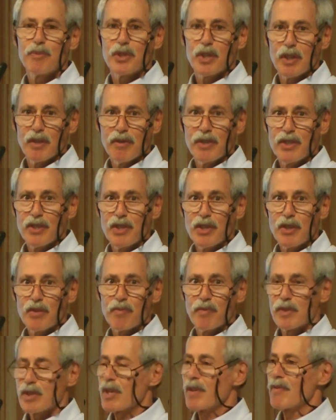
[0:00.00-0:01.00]
services
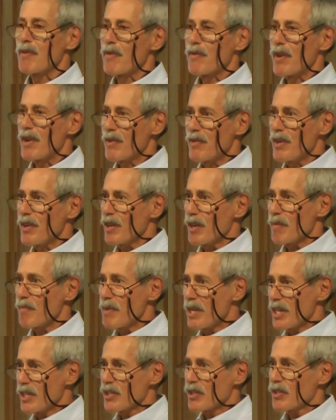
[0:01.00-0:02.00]
from some of our very
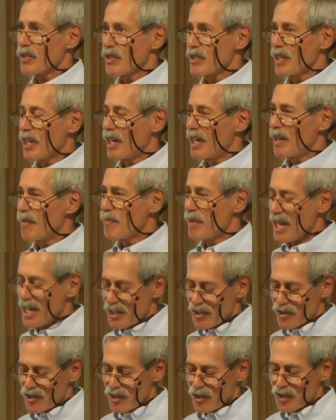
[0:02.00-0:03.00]
best
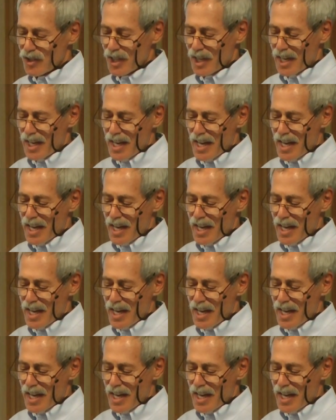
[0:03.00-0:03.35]
pastors,